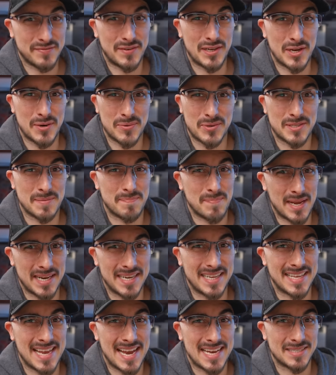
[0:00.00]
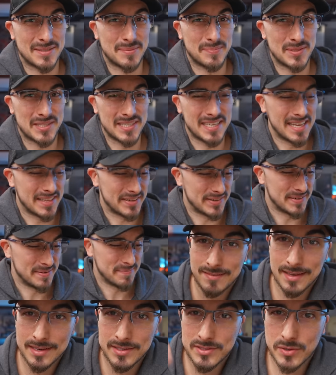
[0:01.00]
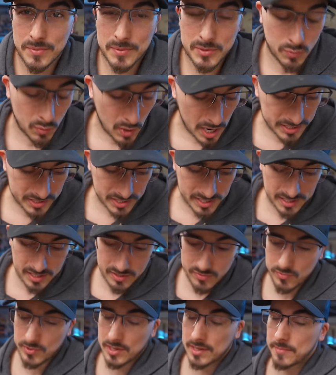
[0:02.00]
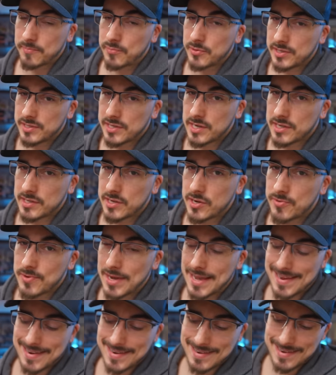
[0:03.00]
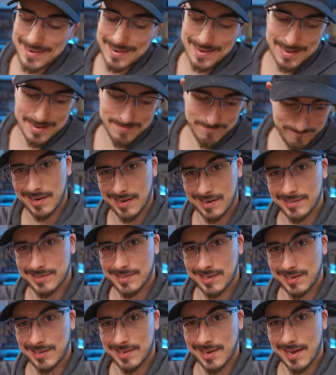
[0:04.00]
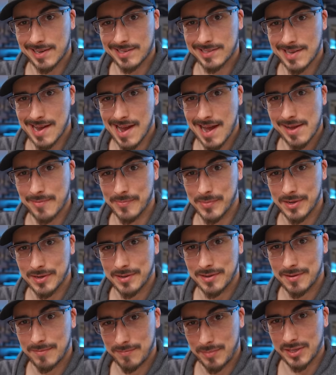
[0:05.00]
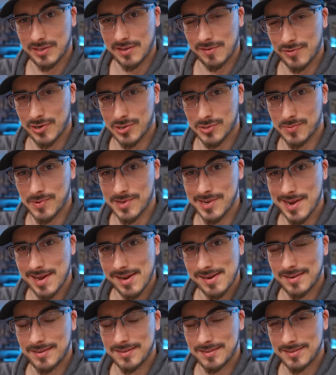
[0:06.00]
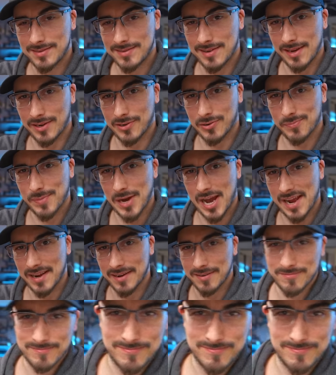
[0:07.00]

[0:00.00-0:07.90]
video was a pain in the ass to put together. Thanks so much for watching. Really appreciate you. And until next time, Peter from Sweden saying goodbye.